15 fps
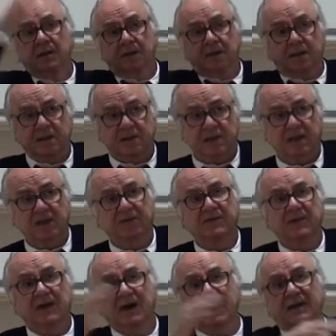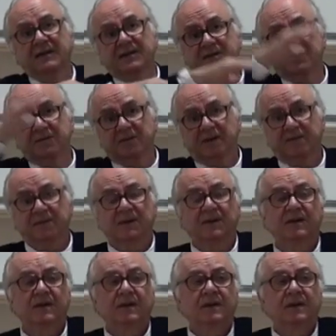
the, other side of the line, as you have uh,